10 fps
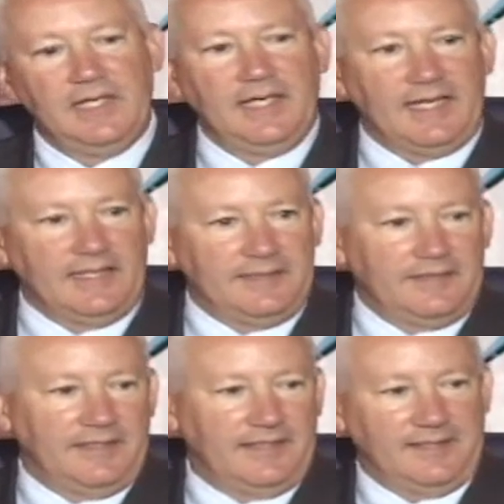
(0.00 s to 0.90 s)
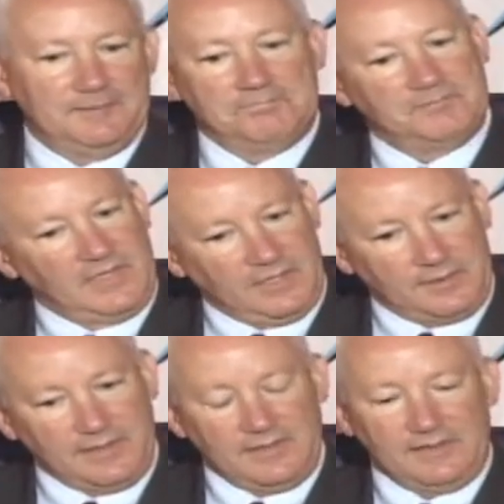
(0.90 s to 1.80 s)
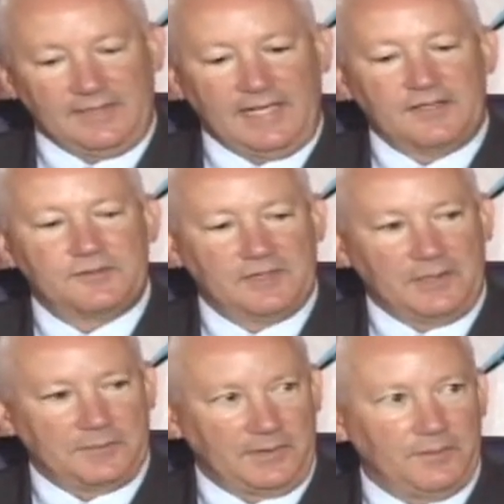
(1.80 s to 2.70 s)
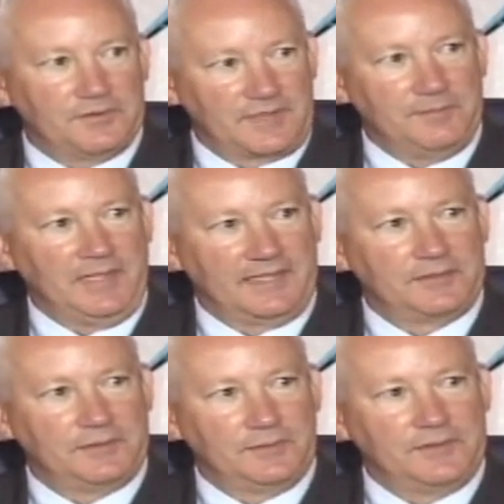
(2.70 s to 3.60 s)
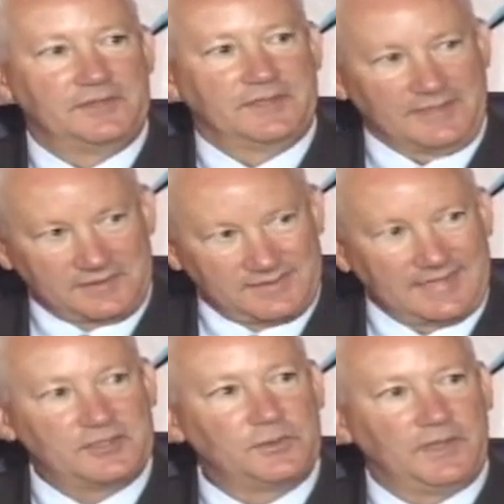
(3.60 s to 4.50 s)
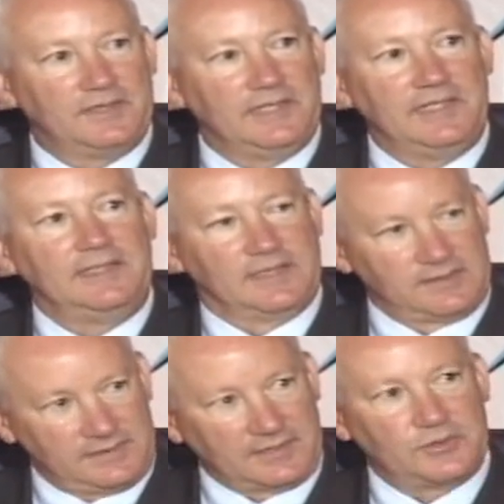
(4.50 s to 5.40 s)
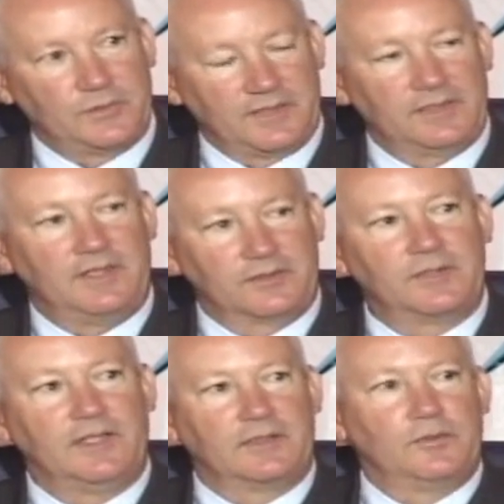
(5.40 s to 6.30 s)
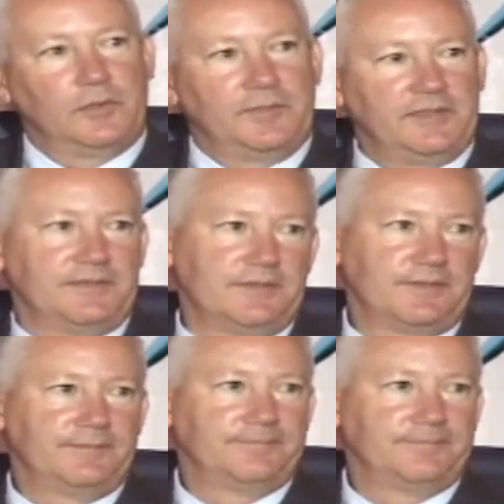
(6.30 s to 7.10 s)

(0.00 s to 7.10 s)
And the answer that we always come back to is, let's stick to our knitting, let's stick to our core business.